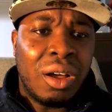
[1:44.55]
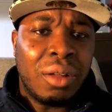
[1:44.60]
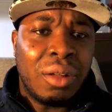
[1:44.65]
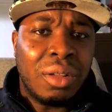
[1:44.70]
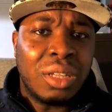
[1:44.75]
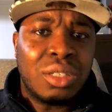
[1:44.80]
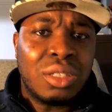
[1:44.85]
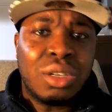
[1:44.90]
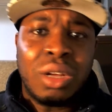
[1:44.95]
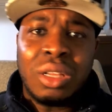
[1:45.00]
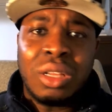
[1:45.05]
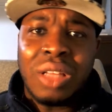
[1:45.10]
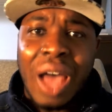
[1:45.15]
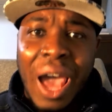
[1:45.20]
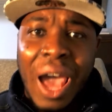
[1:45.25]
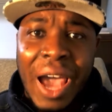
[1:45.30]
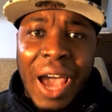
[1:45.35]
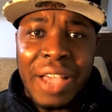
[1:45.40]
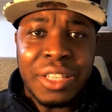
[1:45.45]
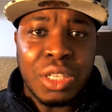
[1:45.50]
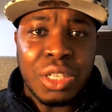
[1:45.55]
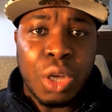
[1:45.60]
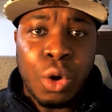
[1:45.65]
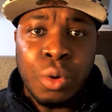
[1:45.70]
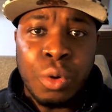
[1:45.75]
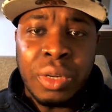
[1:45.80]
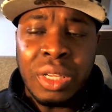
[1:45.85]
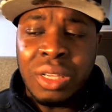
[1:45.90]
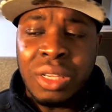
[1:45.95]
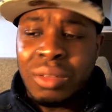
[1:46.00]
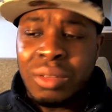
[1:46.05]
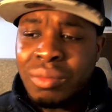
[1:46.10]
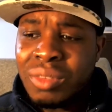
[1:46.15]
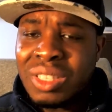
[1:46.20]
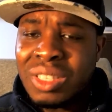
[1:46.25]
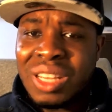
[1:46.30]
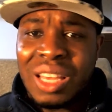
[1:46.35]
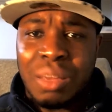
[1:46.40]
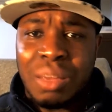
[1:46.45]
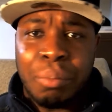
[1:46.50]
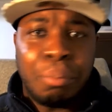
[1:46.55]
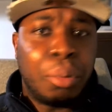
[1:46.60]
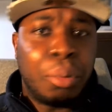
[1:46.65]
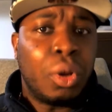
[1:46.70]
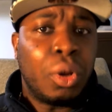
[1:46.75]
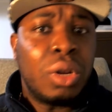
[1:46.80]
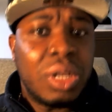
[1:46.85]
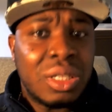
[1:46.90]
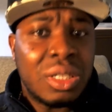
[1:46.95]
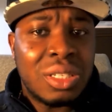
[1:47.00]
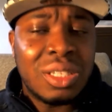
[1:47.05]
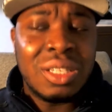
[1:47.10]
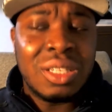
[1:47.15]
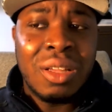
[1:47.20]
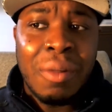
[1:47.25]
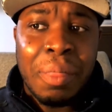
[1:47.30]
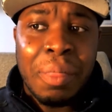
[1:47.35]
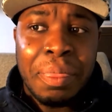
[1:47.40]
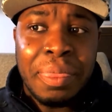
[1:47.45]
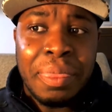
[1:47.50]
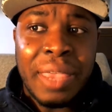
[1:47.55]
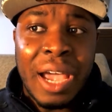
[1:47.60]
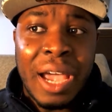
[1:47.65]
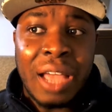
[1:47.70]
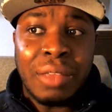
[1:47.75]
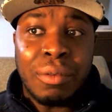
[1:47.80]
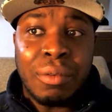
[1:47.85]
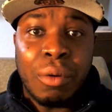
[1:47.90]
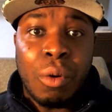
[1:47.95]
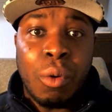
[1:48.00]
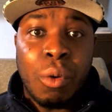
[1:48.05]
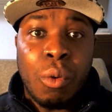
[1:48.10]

It's called Ice Oni. It's like bullets that